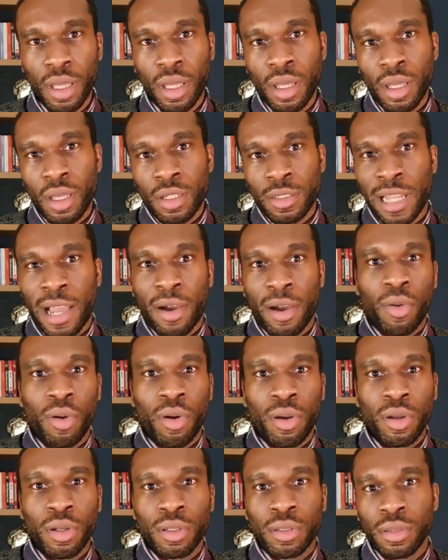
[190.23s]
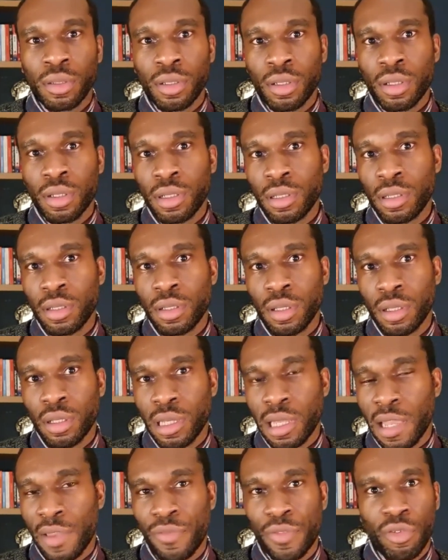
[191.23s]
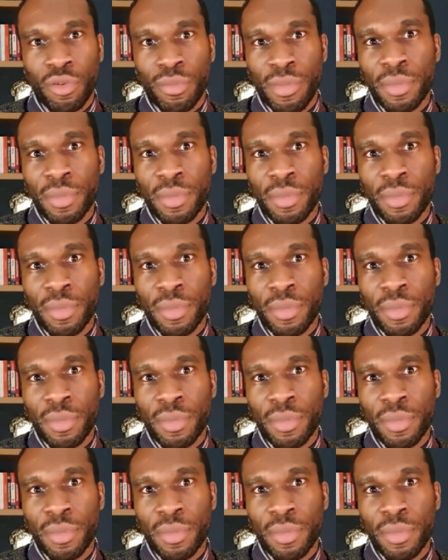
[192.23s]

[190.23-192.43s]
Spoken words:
Now, if you remember